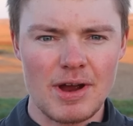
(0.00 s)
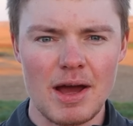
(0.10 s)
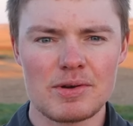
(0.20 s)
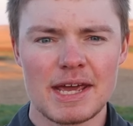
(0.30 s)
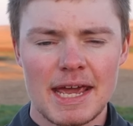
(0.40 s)

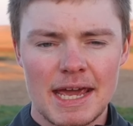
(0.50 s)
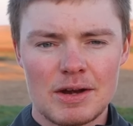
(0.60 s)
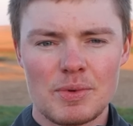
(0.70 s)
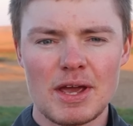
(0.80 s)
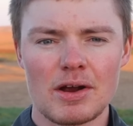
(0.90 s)
ground,
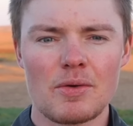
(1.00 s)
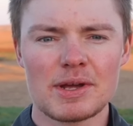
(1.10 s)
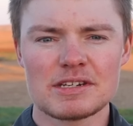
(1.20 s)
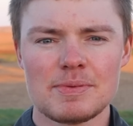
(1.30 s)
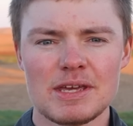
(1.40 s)
and we are
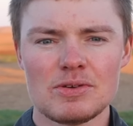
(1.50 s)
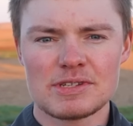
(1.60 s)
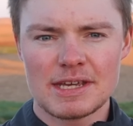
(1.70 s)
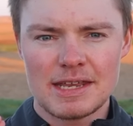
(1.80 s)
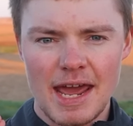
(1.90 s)
going to be
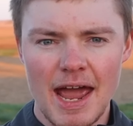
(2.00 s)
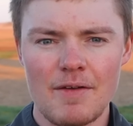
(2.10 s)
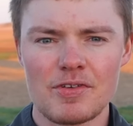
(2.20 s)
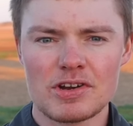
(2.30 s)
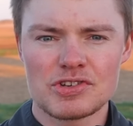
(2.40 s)
using an
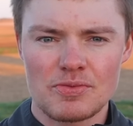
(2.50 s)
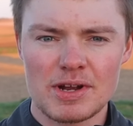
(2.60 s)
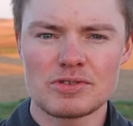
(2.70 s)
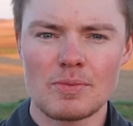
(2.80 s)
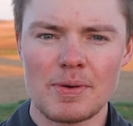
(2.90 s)
average
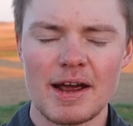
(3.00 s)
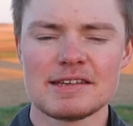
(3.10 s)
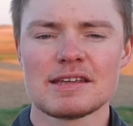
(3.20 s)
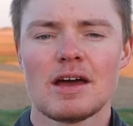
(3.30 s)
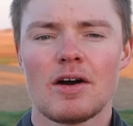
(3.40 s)
rental
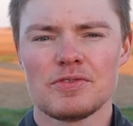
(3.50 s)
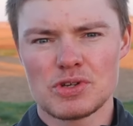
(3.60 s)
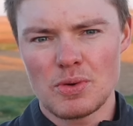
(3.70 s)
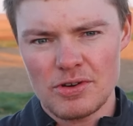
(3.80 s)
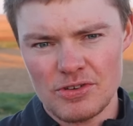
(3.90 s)
price of
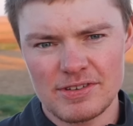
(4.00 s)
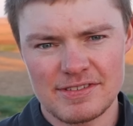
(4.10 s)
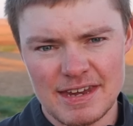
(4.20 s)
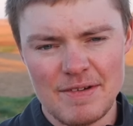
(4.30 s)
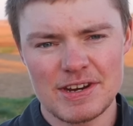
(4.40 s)

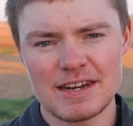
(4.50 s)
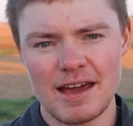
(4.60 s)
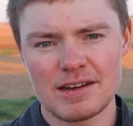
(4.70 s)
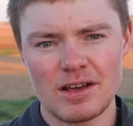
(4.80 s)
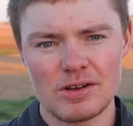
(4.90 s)

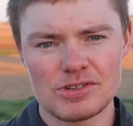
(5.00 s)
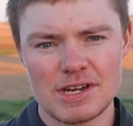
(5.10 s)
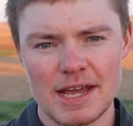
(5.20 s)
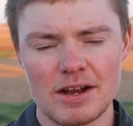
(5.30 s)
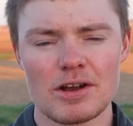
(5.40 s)
$279
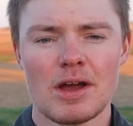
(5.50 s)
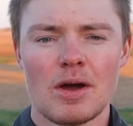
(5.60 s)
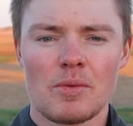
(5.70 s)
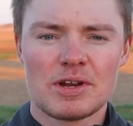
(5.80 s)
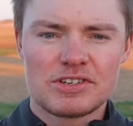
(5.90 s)
an acre,
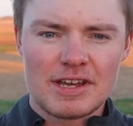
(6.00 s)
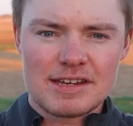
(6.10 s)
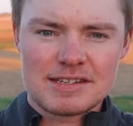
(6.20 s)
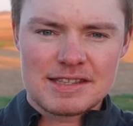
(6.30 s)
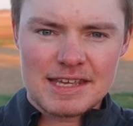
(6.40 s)
which
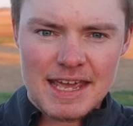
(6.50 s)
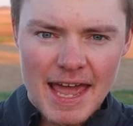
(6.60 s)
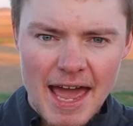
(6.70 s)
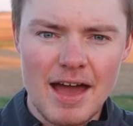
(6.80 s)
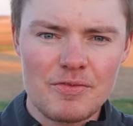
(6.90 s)
is the
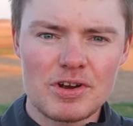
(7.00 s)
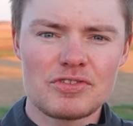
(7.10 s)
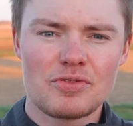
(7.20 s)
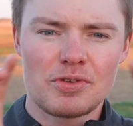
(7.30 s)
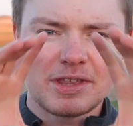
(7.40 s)

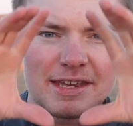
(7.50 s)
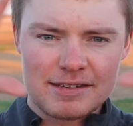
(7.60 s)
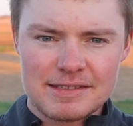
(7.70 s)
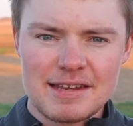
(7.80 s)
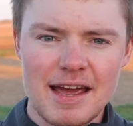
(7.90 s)
average for the
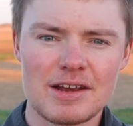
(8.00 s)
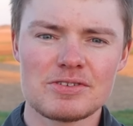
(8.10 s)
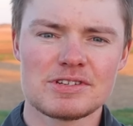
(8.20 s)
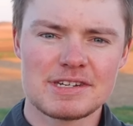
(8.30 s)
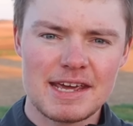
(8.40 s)
entire
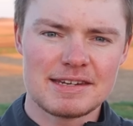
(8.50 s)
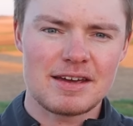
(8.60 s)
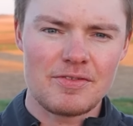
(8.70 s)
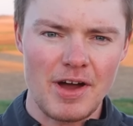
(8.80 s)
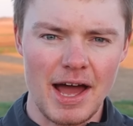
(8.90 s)
state of